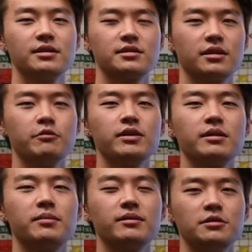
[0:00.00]
so that we
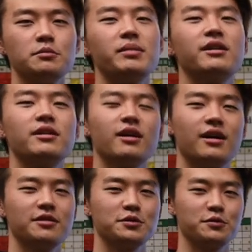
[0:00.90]
can do better
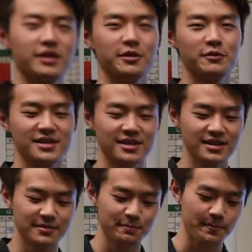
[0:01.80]
on those reading
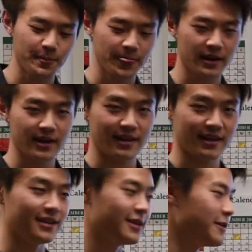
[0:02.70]
quizzes.
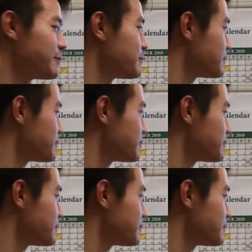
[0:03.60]
Thank you.